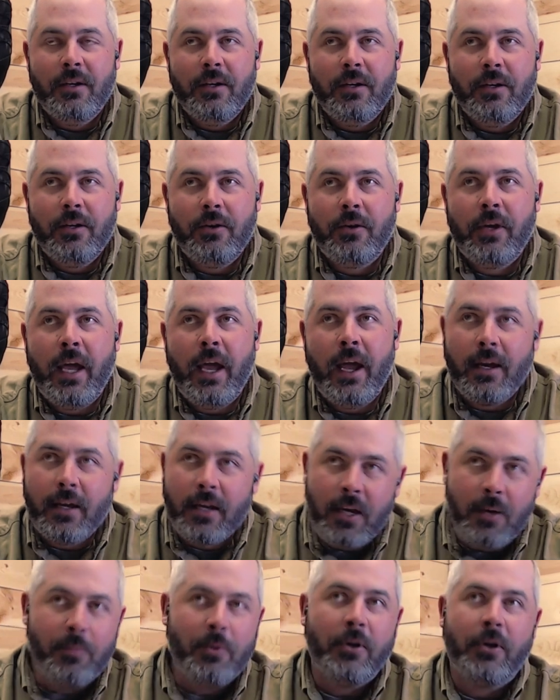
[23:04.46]
you can't
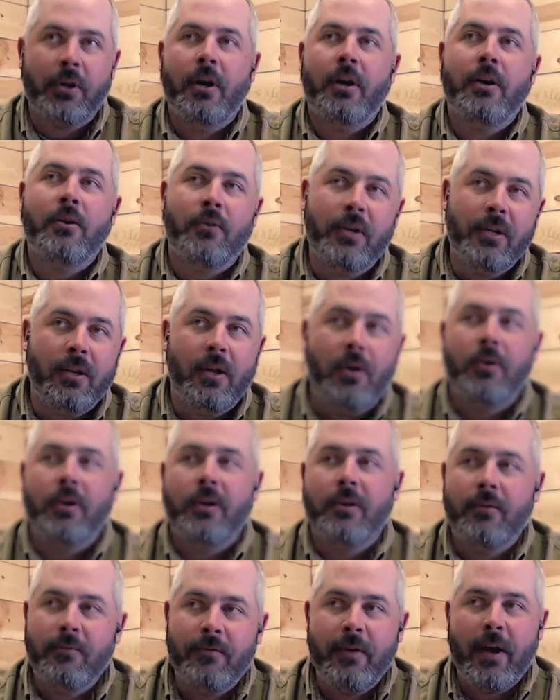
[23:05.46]
keep your gun
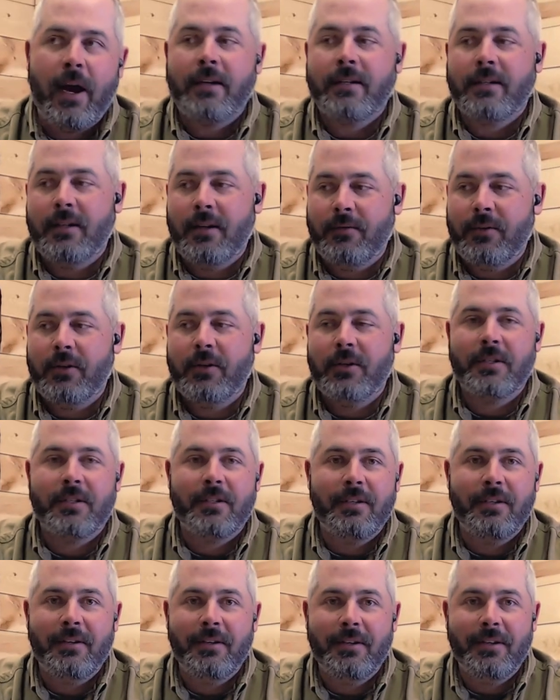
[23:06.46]
reloaded fast enough. You're just,
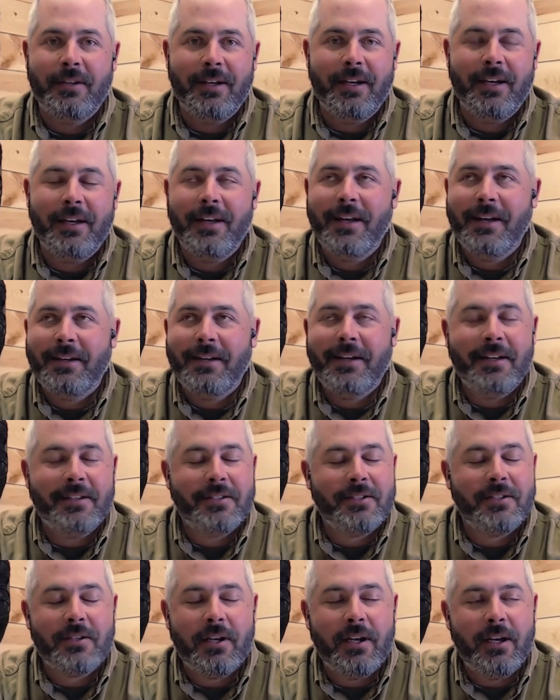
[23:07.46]

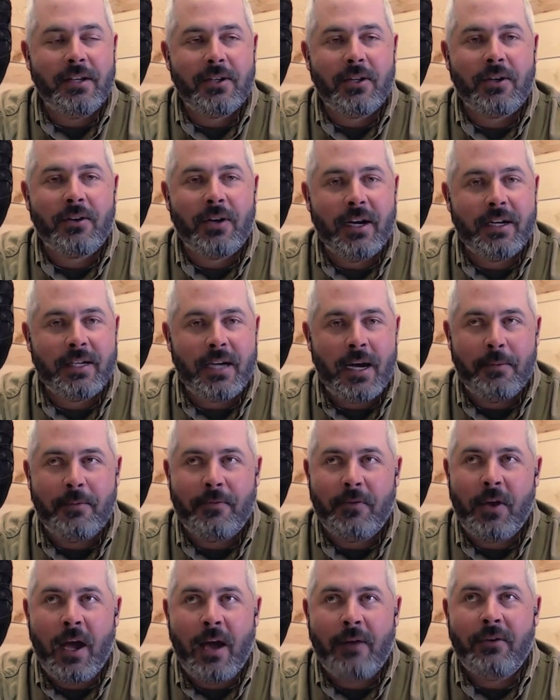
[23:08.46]
it's a great time.
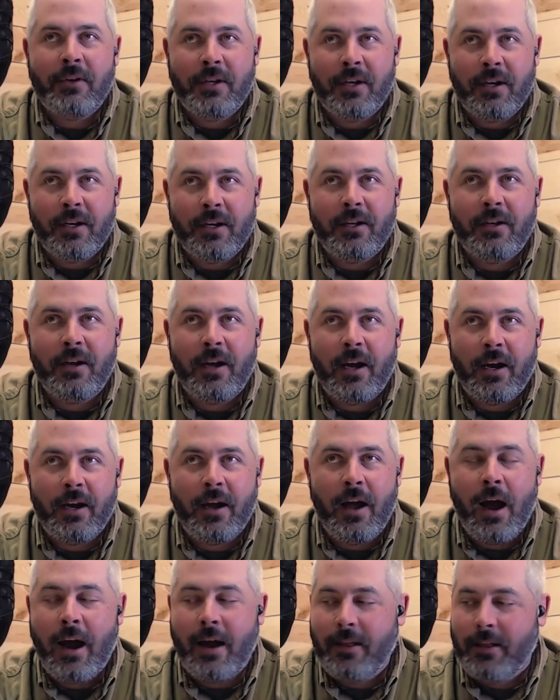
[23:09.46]
If you haven't done it, I
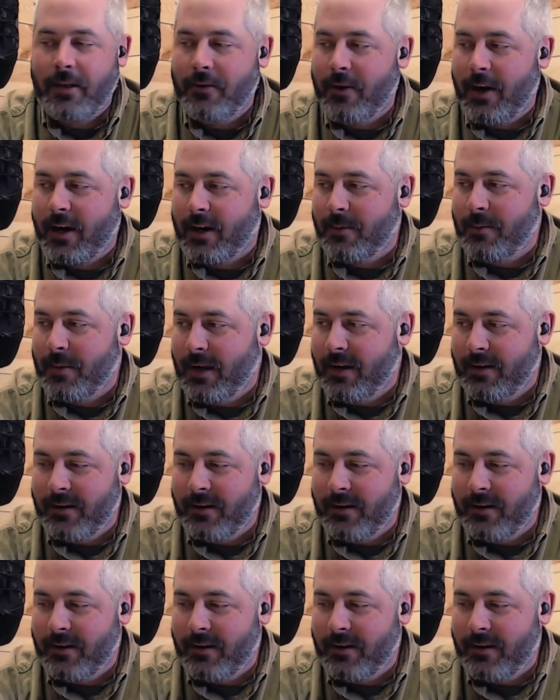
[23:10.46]
highly recommend